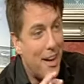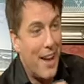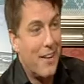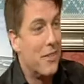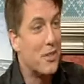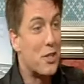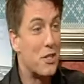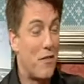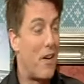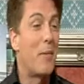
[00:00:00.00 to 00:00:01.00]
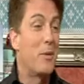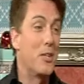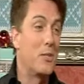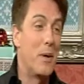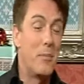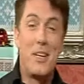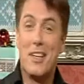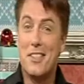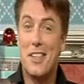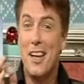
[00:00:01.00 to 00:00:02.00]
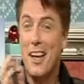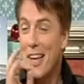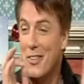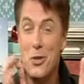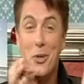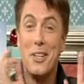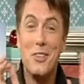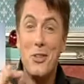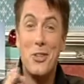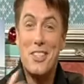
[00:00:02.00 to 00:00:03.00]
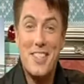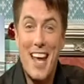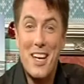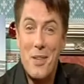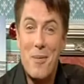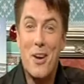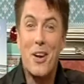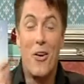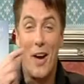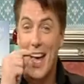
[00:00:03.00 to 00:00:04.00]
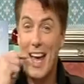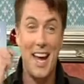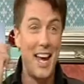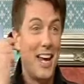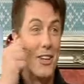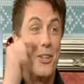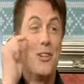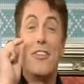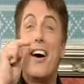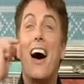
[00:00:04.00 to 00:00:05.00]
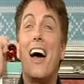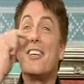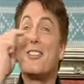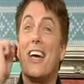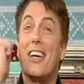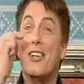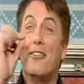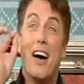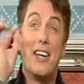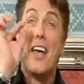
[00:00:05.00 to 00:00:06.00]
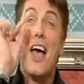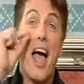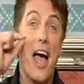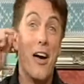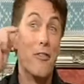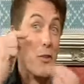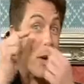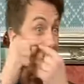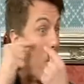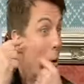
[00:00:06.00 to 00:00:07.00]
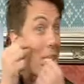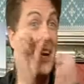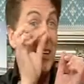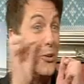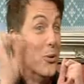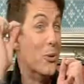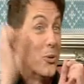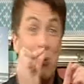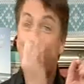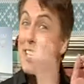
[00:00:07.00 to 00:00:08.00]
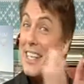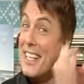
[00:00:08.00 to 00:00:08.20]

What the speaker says: Wow. And this is the fabulous bit, because you can stand in the mirror and go, Edelweiss, Edelweiss, every morning you greet